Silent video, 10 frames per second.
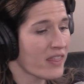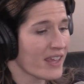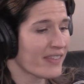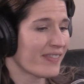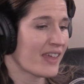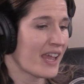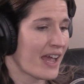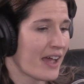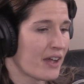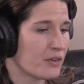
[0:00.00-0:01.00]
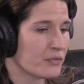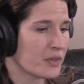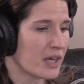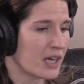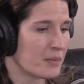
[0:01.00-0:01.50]
thing that they
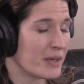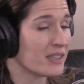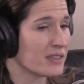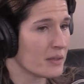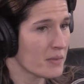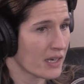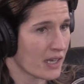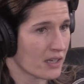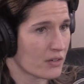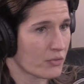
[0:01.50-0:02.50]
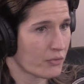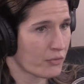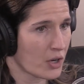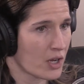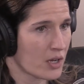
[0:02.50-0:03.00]
have eliminated
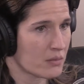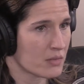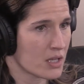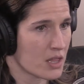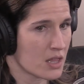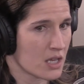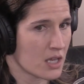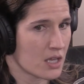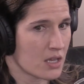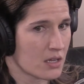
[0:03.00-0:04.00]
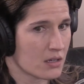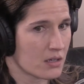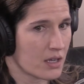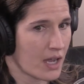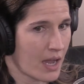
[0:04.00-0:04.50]
from the
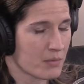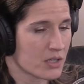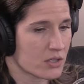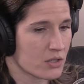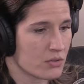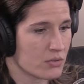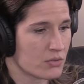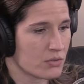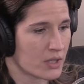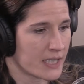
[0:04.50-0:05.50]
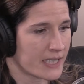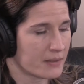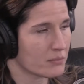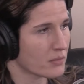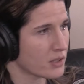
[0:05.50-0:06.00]

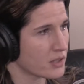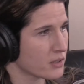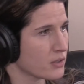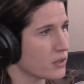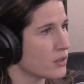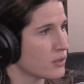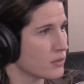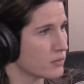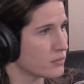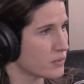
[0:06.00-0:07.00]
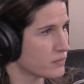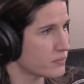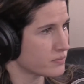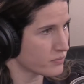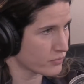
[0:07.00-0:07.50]
MSU clinical
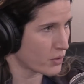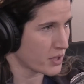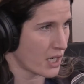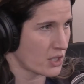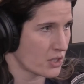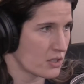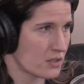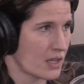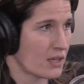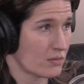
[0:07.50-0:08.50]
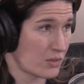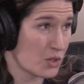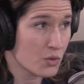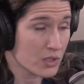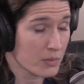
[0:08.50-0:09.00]
rotations that
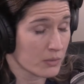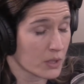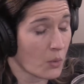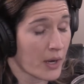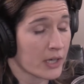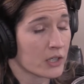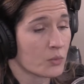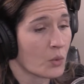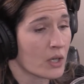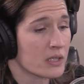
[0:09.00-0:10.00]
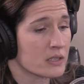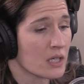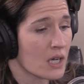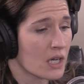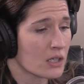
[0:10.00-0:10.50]
used to be required was
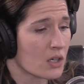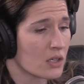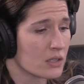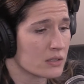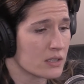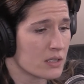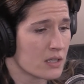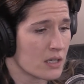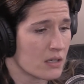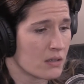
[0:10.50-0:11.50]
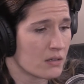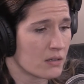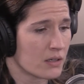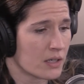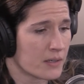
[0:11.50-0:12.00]
called
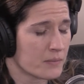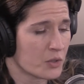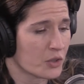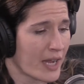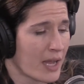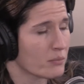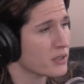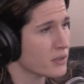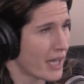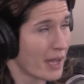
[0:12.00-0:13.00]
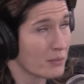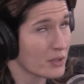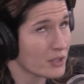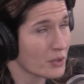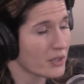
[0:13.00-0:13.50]
the your
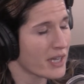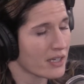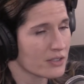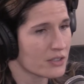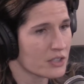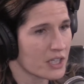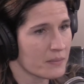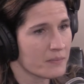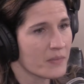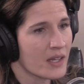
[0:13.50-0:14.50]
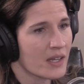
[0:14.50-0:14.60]
ambulatory externship,